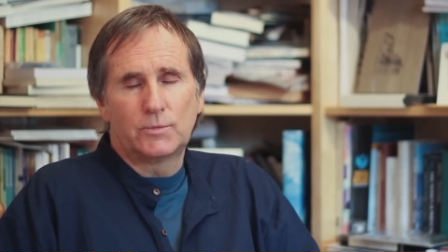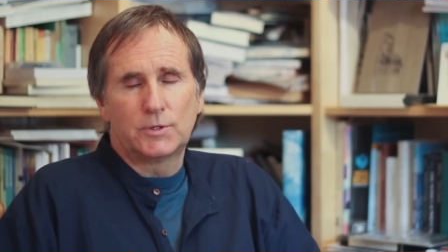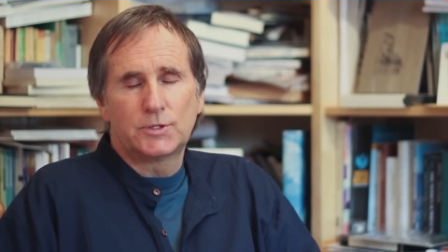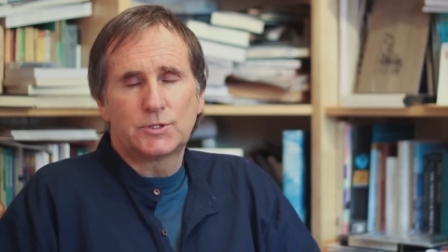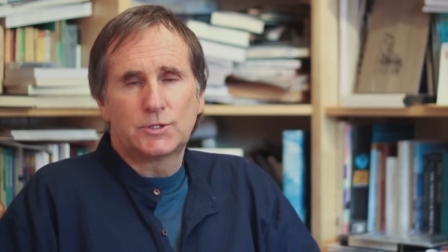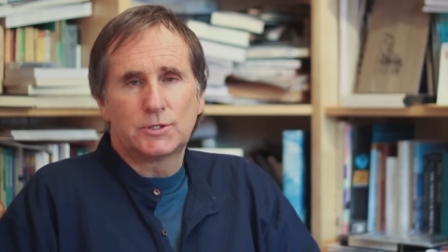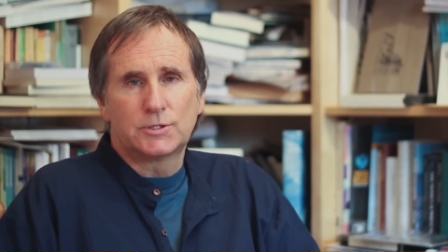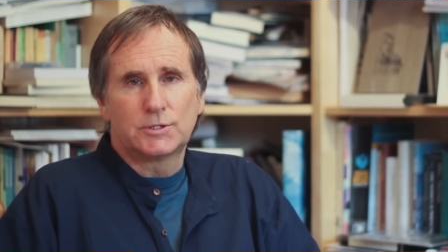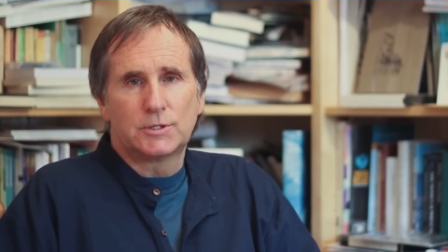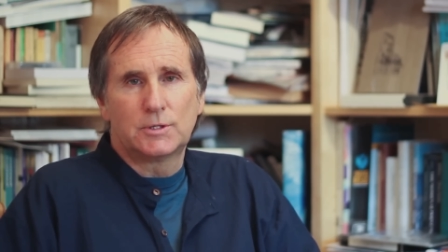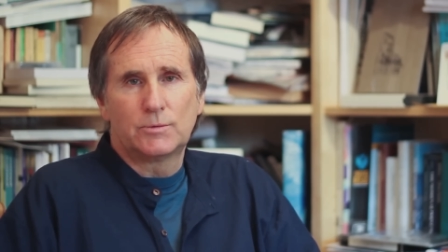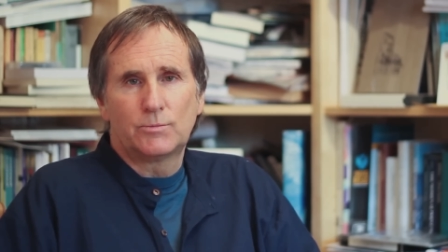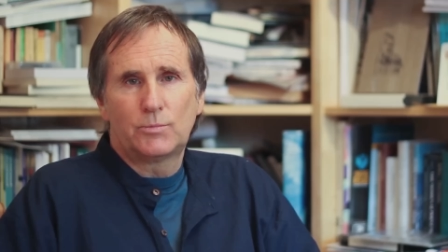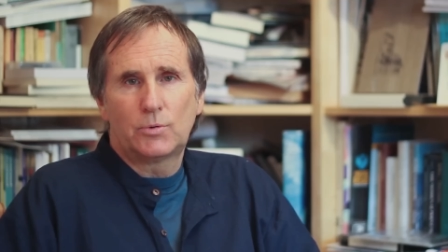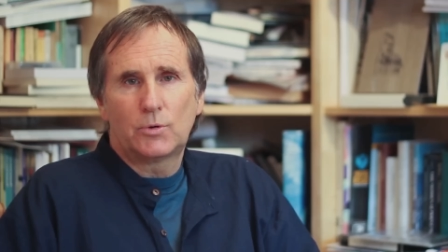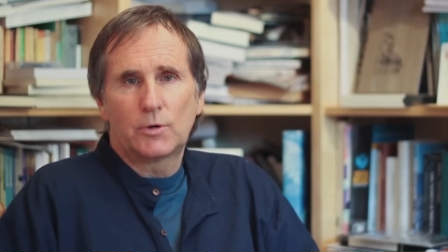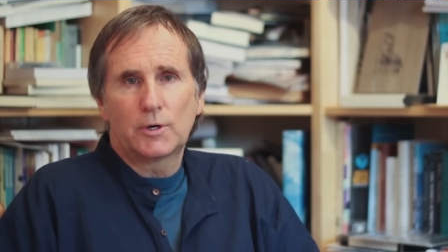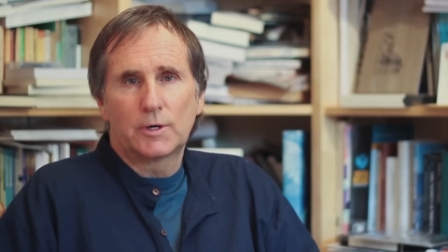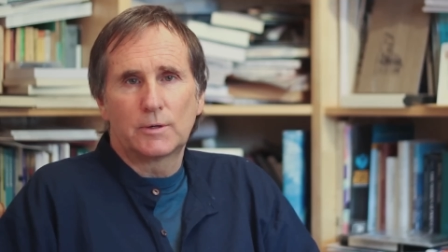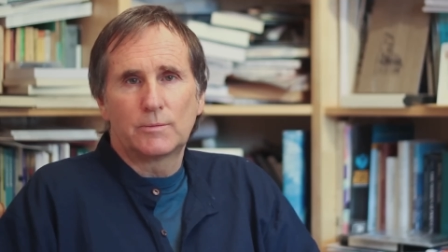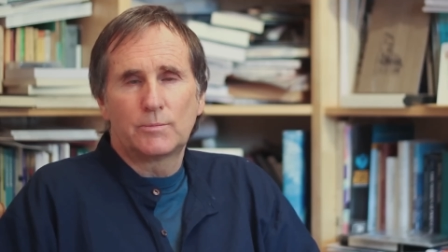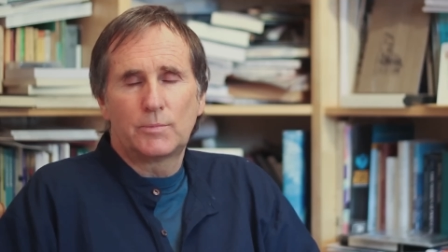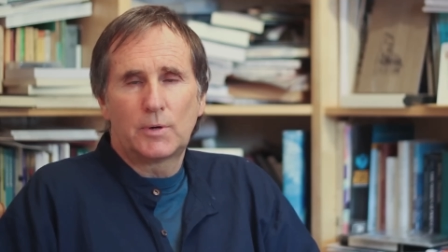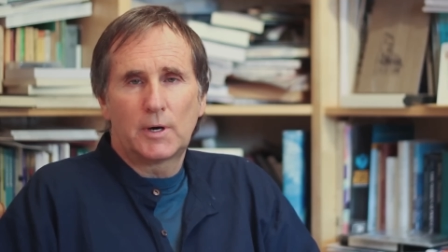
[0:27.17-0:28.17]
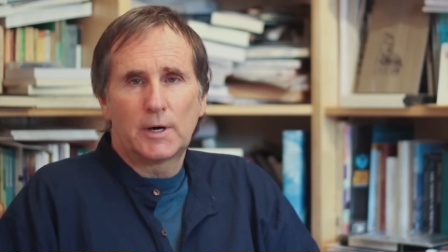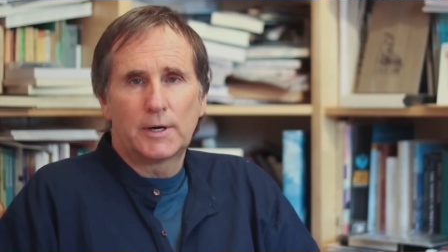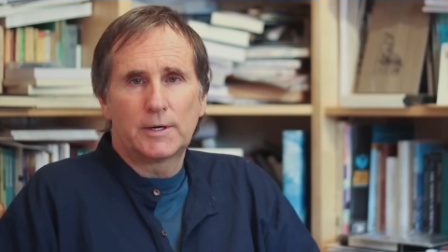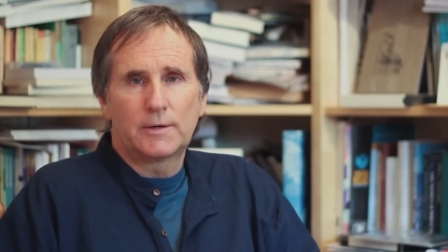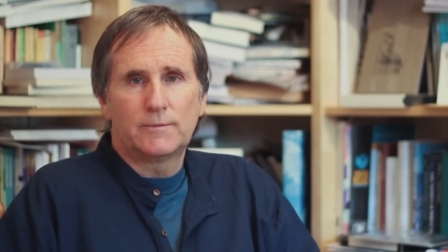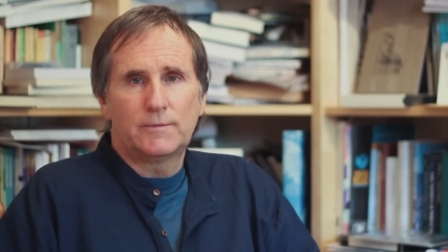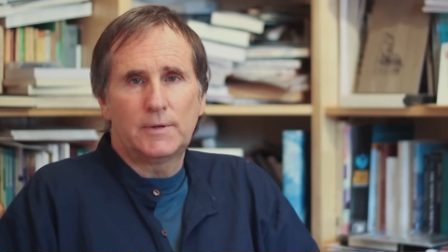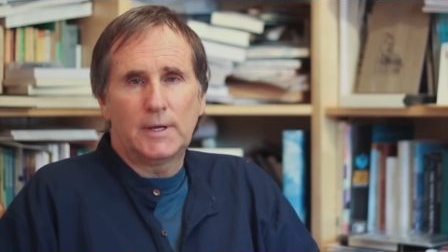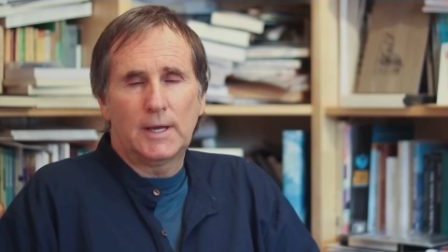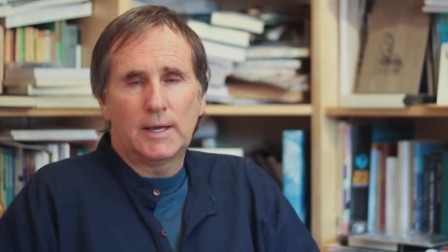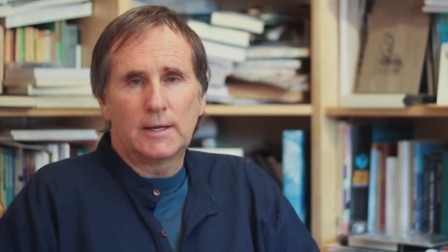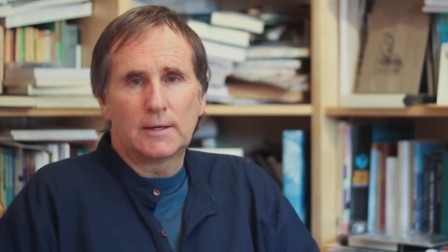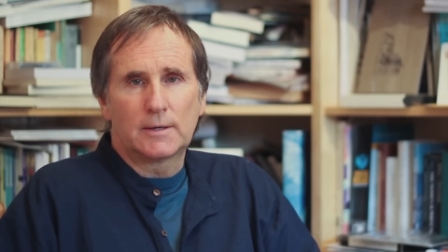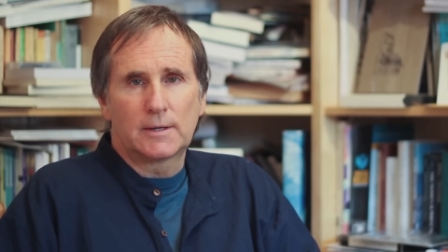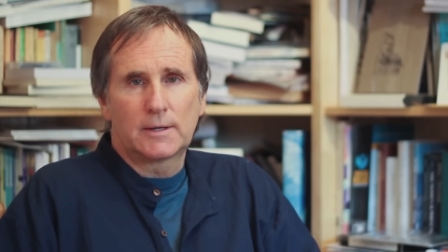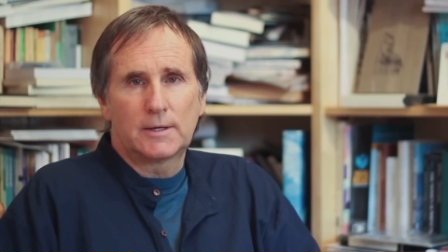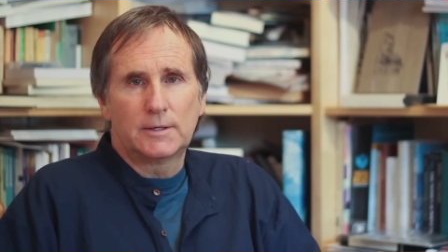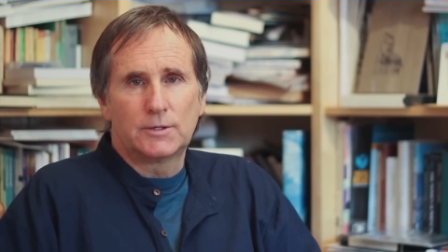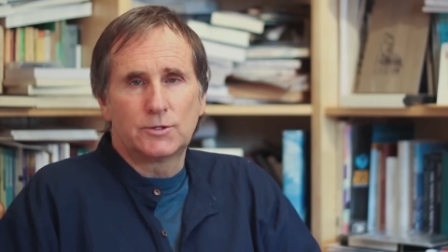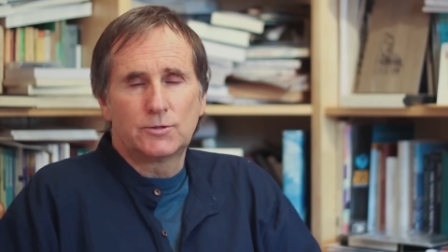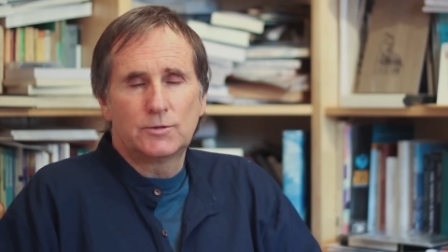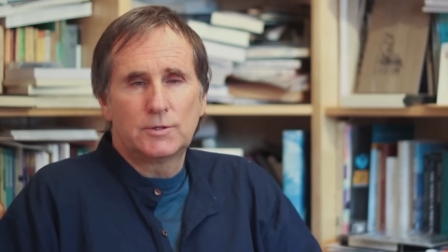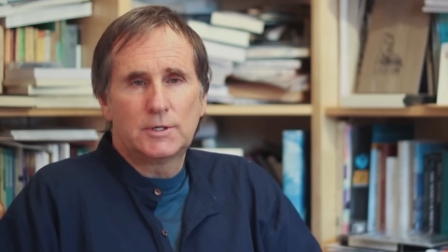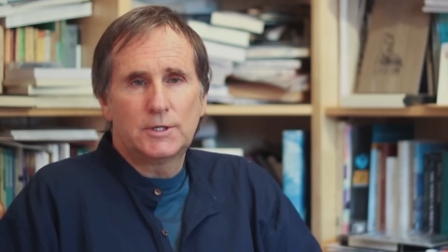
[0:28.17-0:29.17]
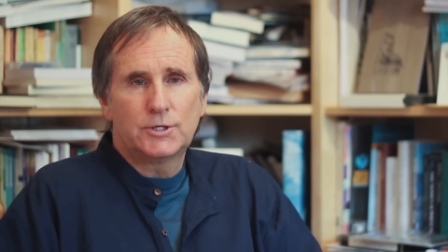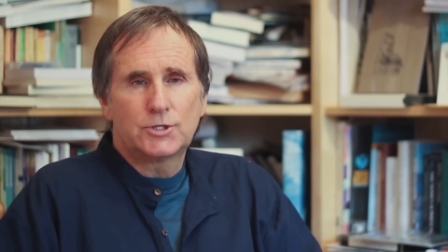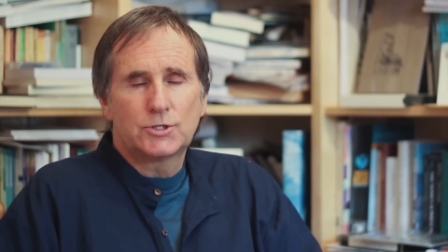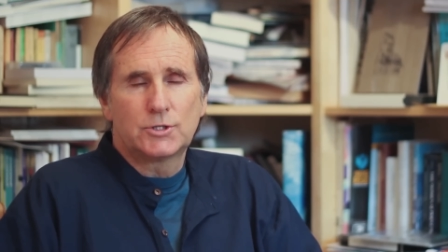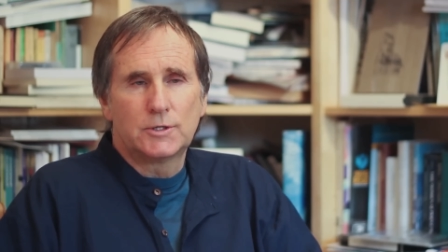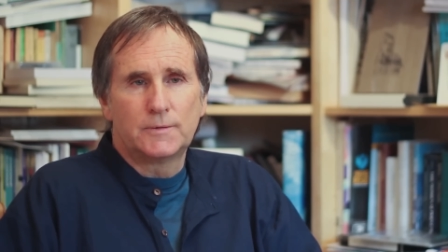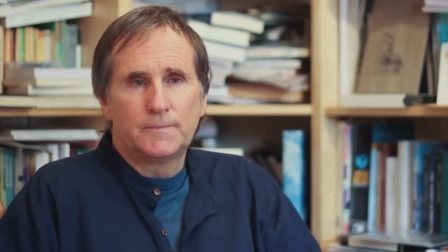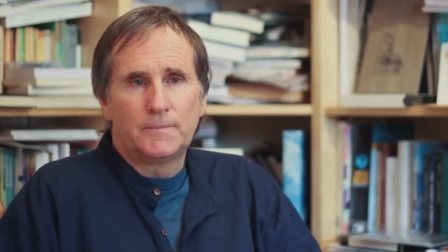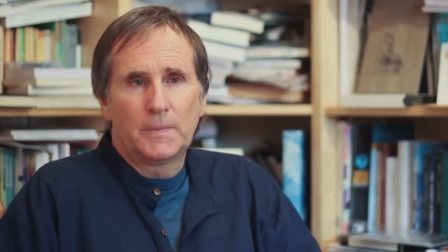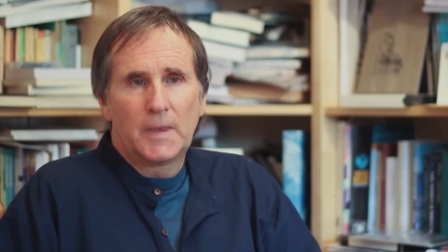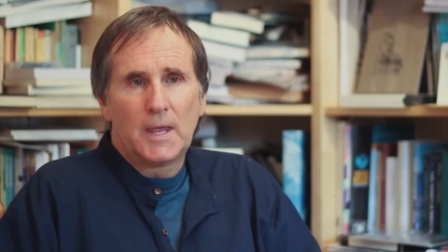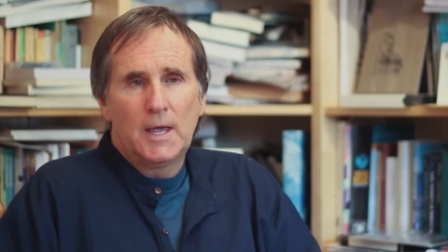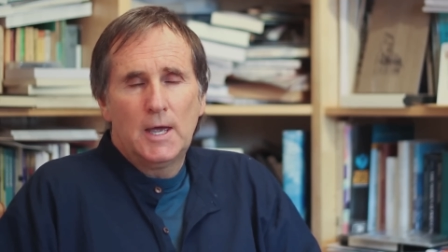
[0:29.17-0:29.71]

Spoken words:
which is an important part of the Anglican tradition.